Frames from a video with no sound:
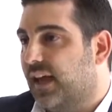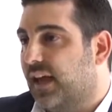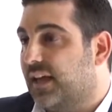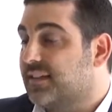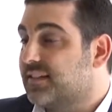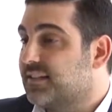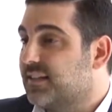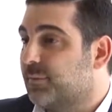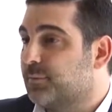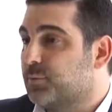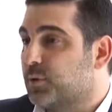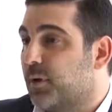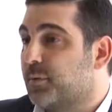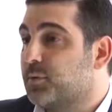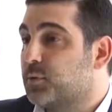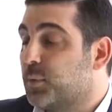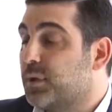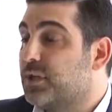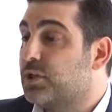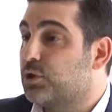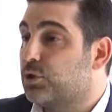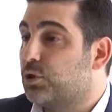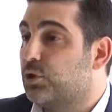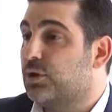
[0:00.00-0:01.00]
And sometimes
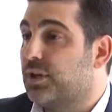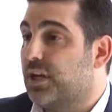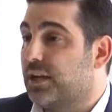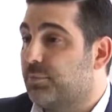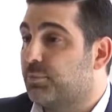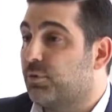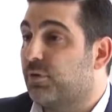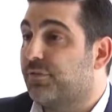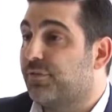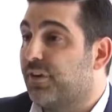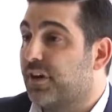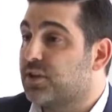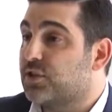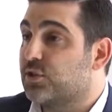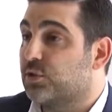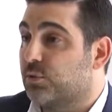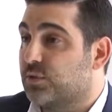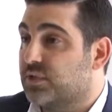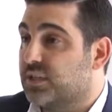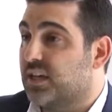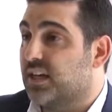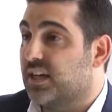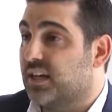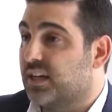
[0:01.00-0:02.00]
we do need
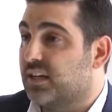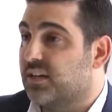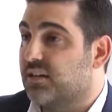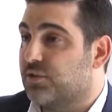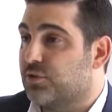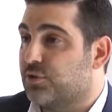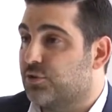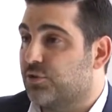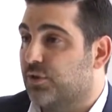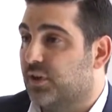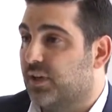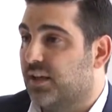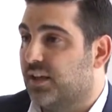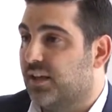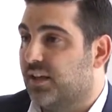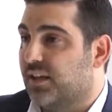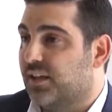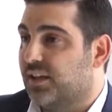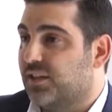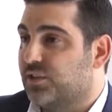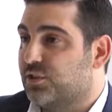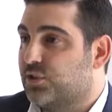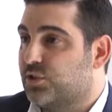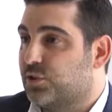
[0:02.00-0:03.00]
professionals in an industry
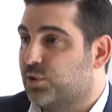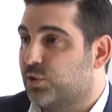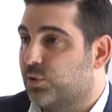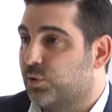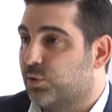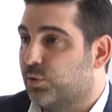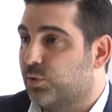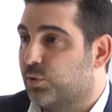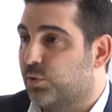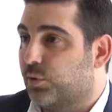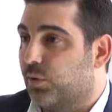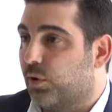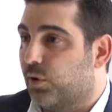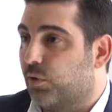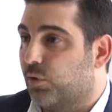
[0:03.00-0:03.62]
to